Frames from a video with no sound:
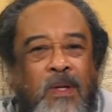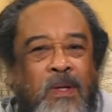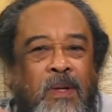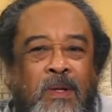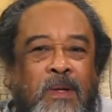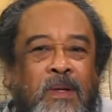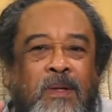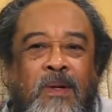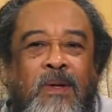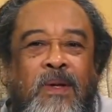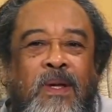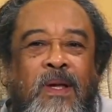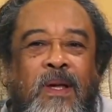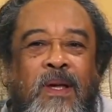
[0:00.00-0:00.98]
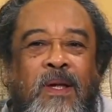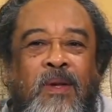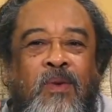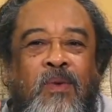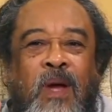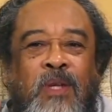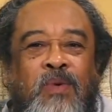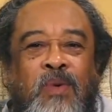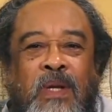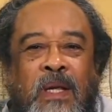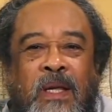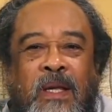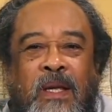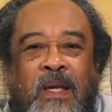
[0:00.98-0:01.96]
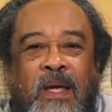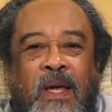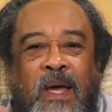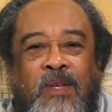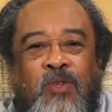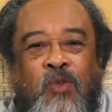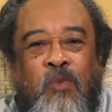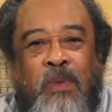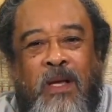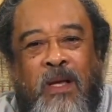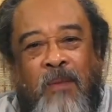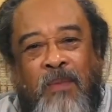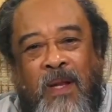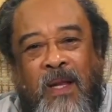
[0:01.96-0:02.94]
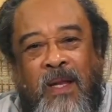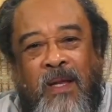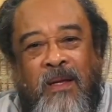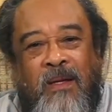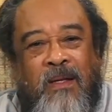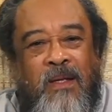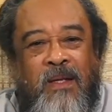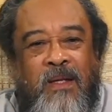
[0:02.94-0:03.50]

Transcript: no. And gradually, as you become clear,